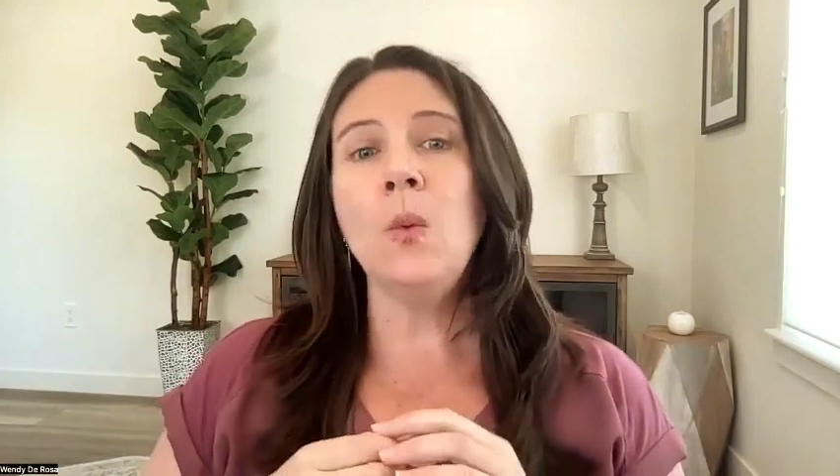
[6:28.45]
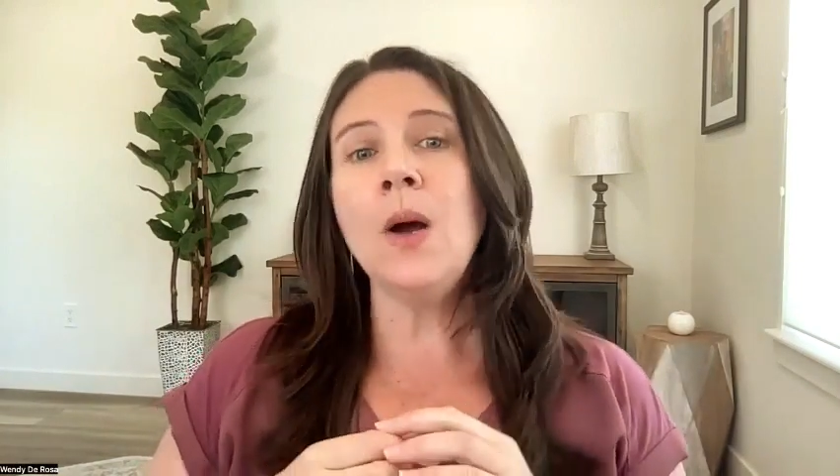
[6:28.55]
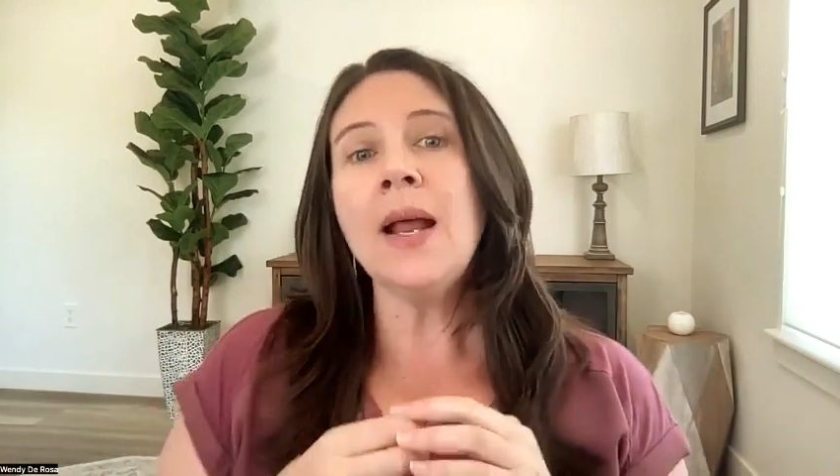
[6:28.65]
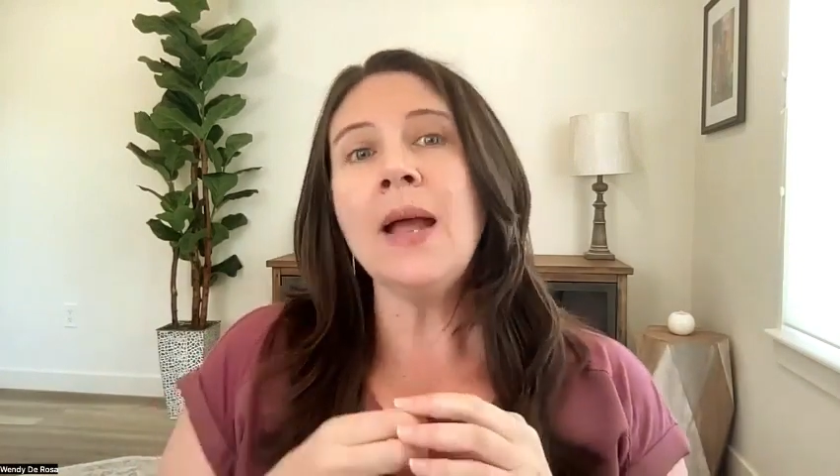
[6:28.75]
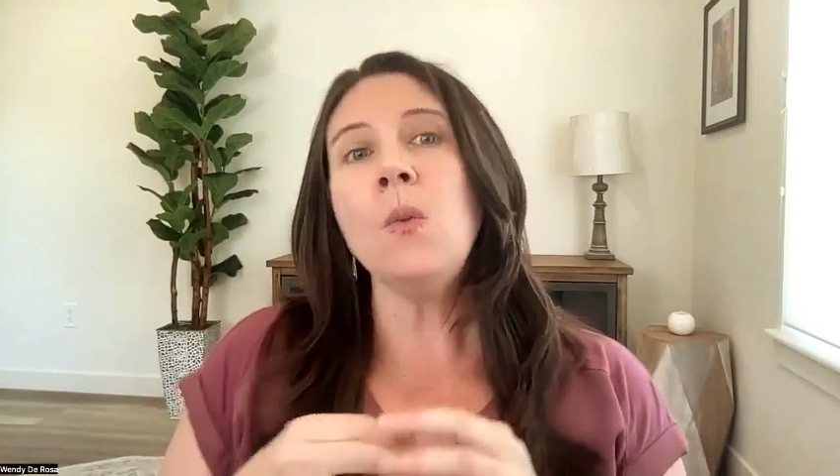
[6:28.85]

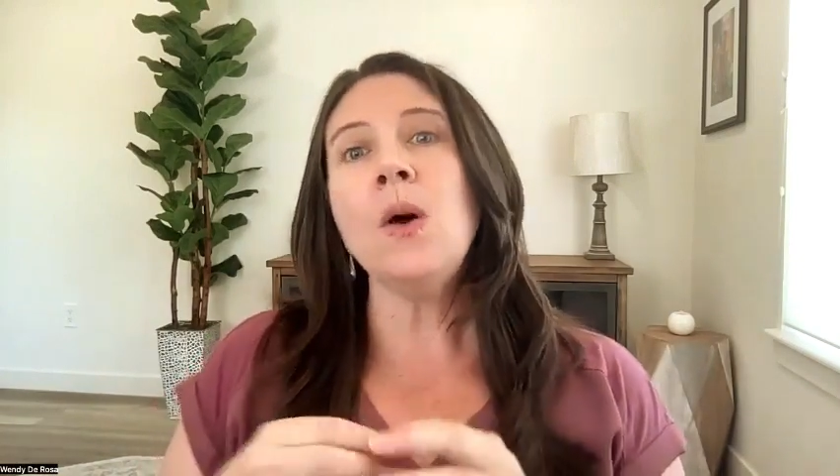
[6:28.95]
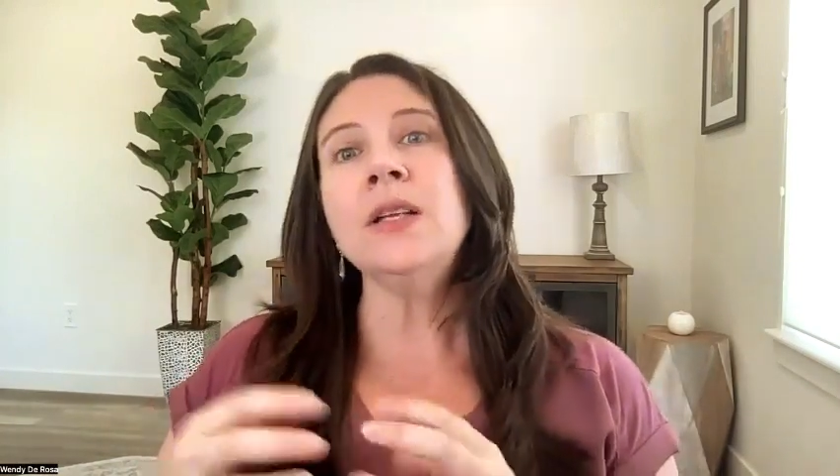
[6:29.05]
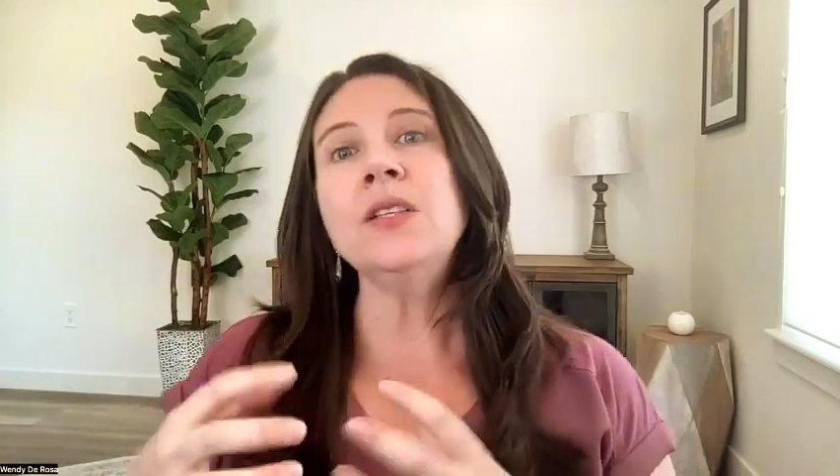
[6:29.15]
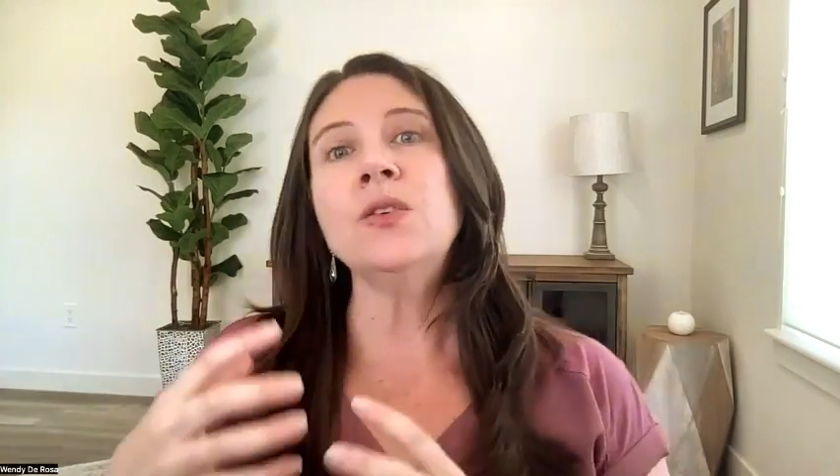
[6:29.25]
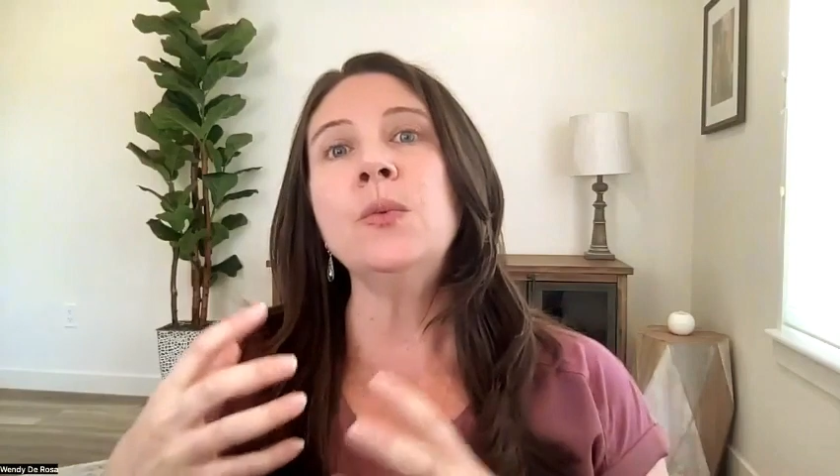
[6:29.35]
what I
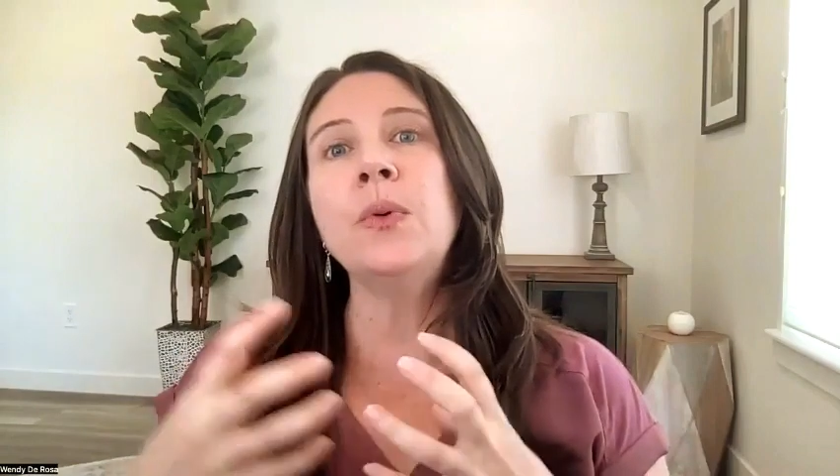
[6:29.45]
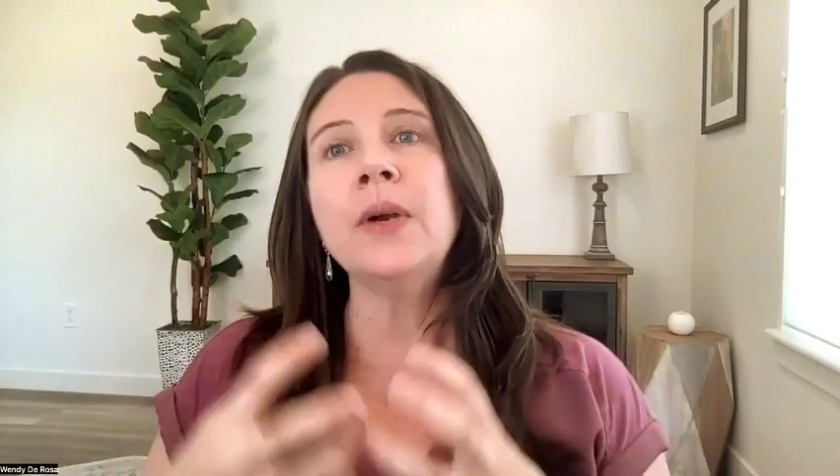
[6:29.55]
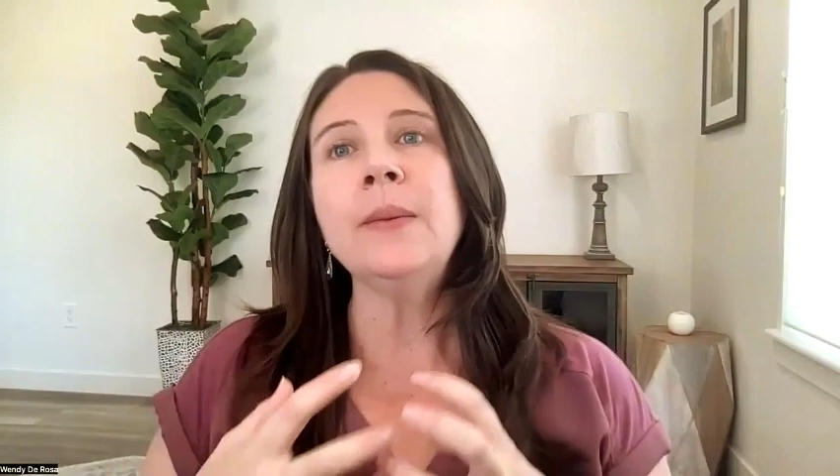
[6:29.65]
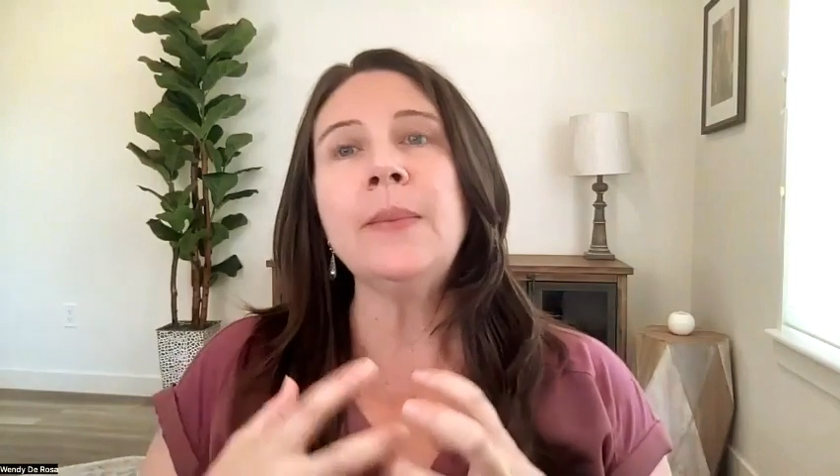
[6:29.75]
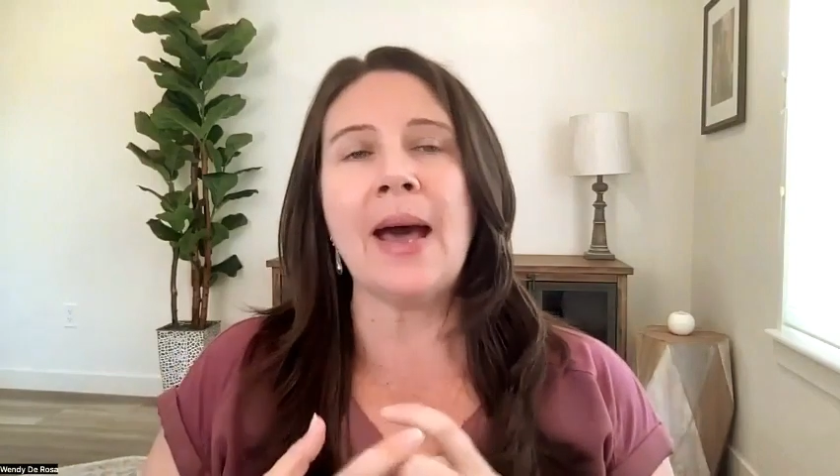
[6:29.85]
wanted to
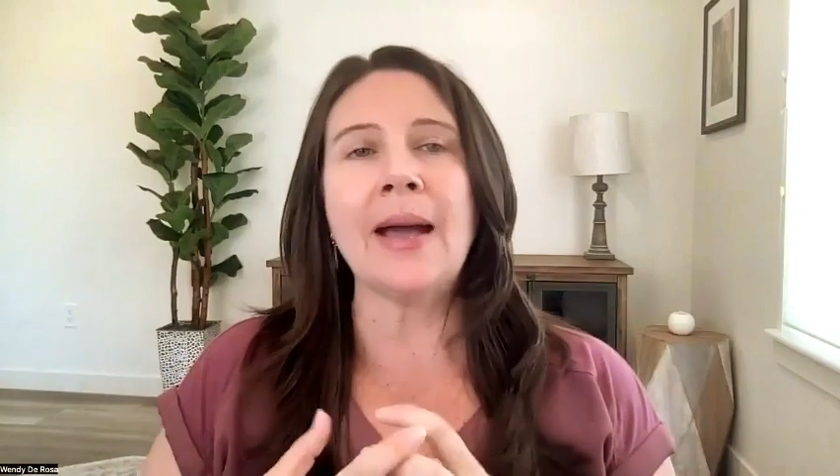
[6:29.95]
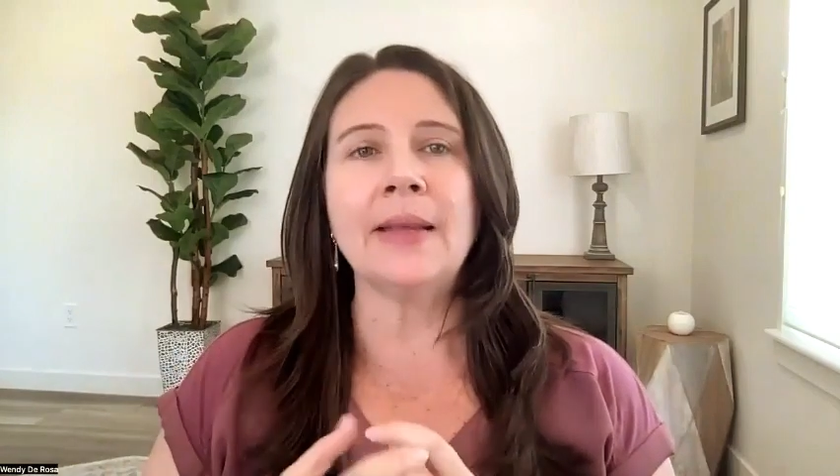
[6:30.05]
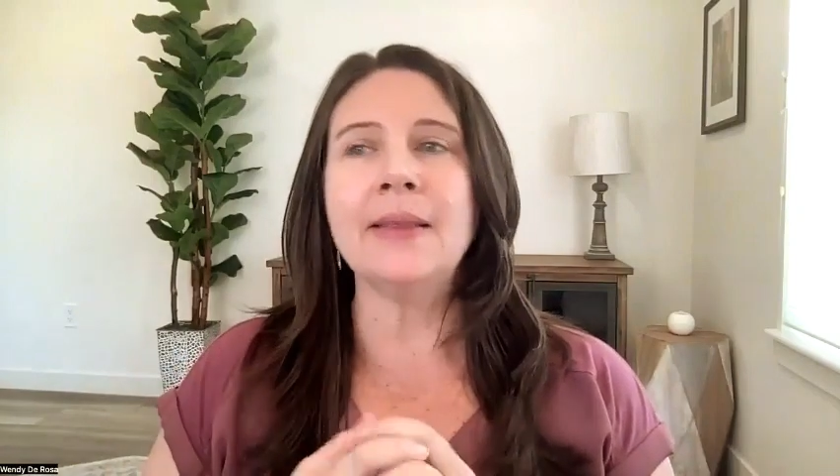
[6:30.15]
bring back,